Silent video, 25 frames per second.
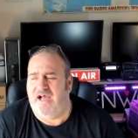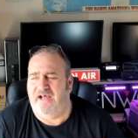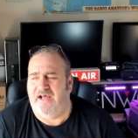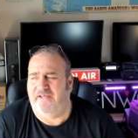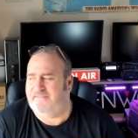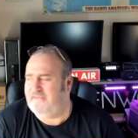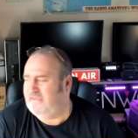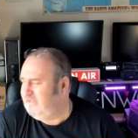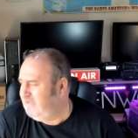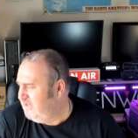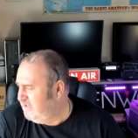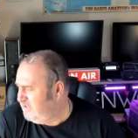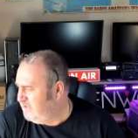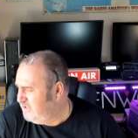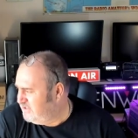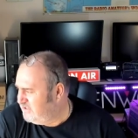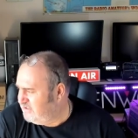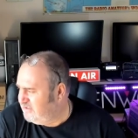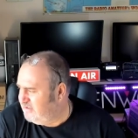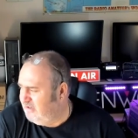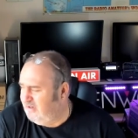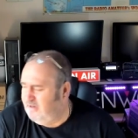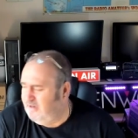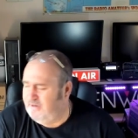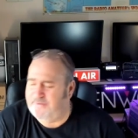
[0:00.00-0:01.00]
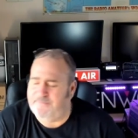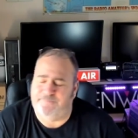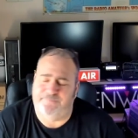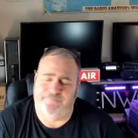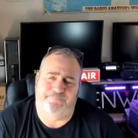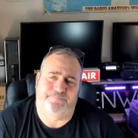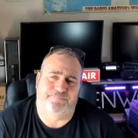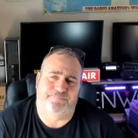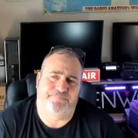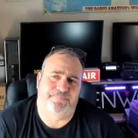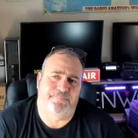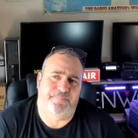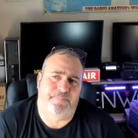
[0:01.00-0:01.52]
I think it's
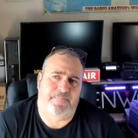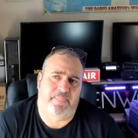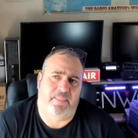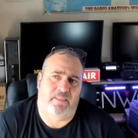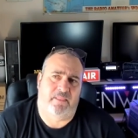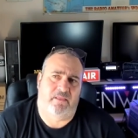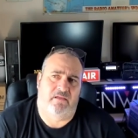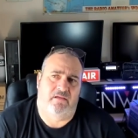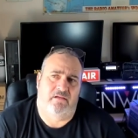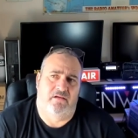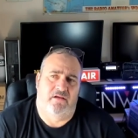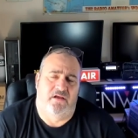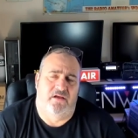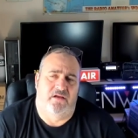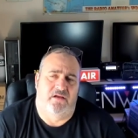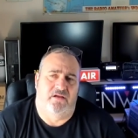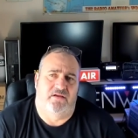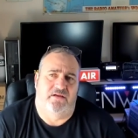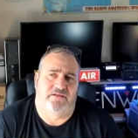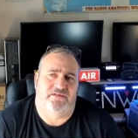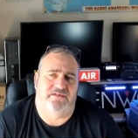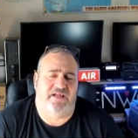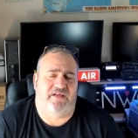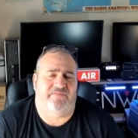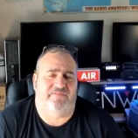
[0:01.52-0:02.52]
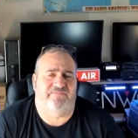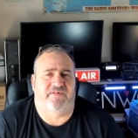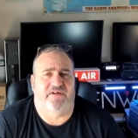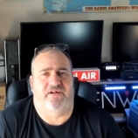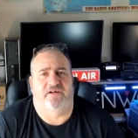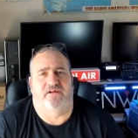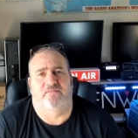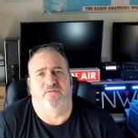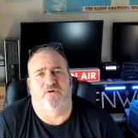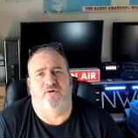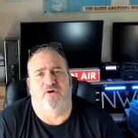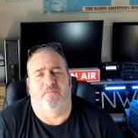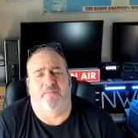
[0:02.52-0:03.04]
um, it's the advent
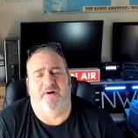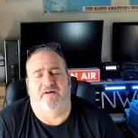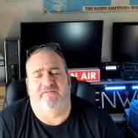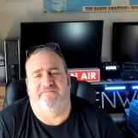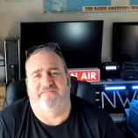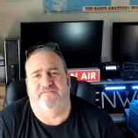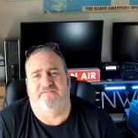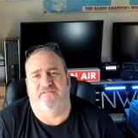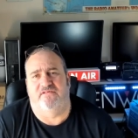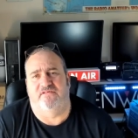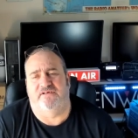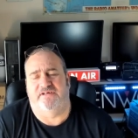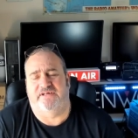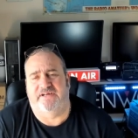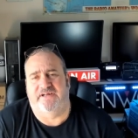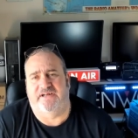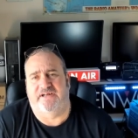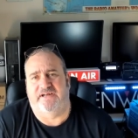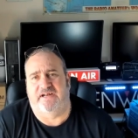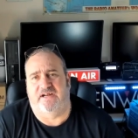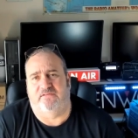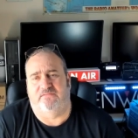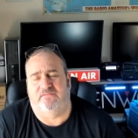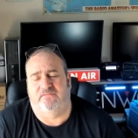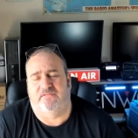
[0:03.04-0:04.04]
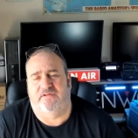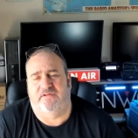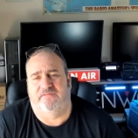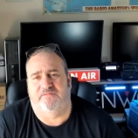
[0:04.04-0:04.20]
of the mobile phone, isn't it now?